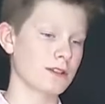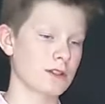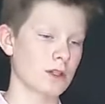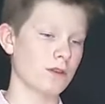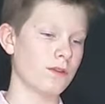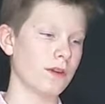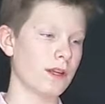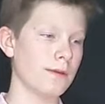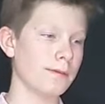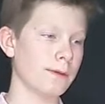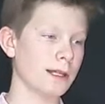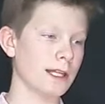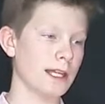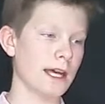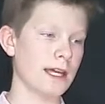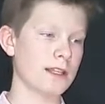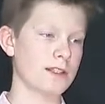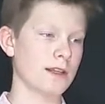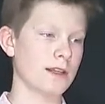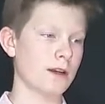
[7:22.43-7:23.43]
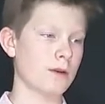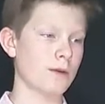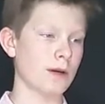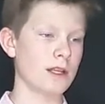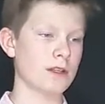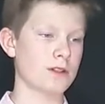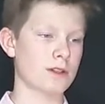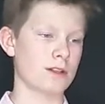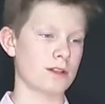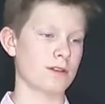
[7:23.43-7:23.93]
So if anybody has any
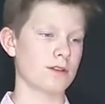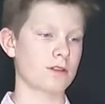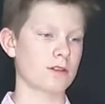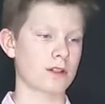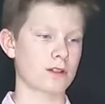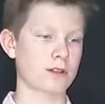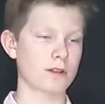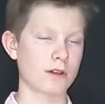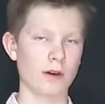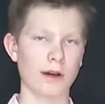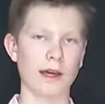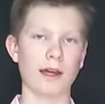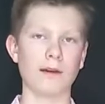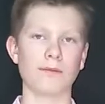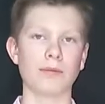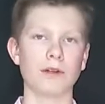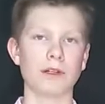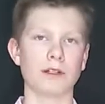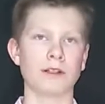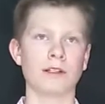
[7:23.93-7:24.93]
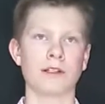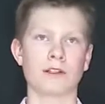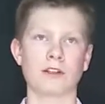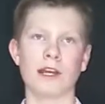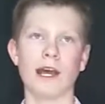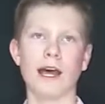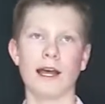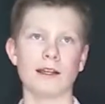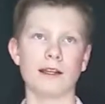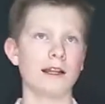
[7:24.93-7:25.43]
questions, just go ahead and put it in the
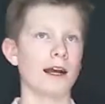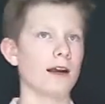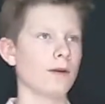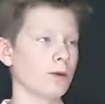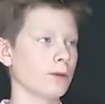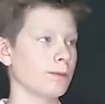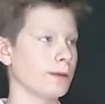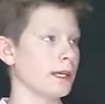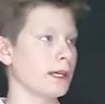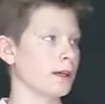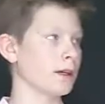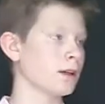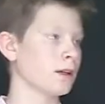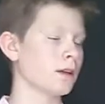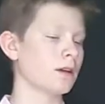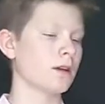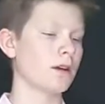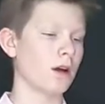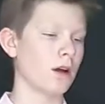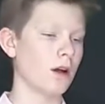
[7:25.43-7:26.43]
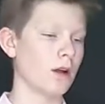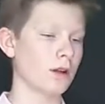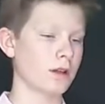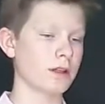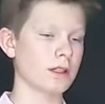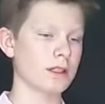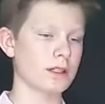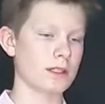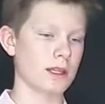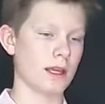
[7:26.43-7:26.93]
chat, and I will be all
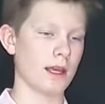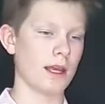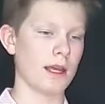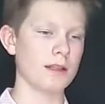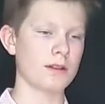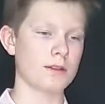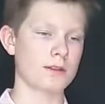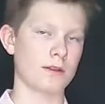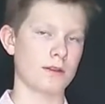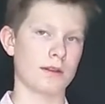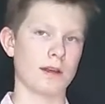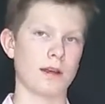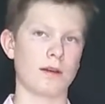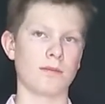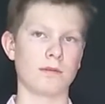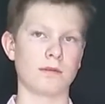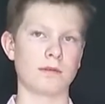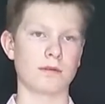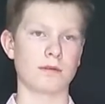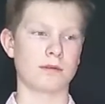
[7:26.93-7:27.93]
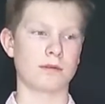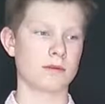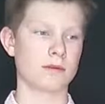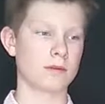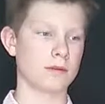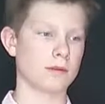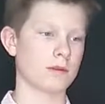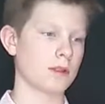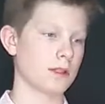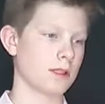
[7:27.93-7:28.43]
good to answer them.
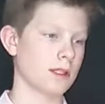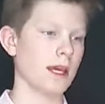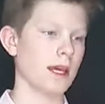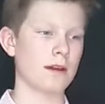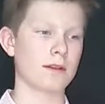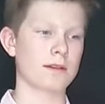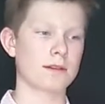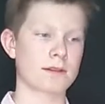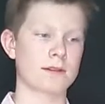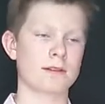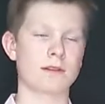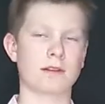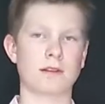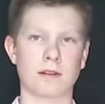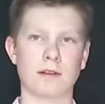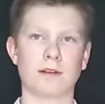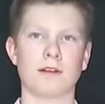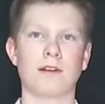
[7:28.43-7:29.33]
Yes.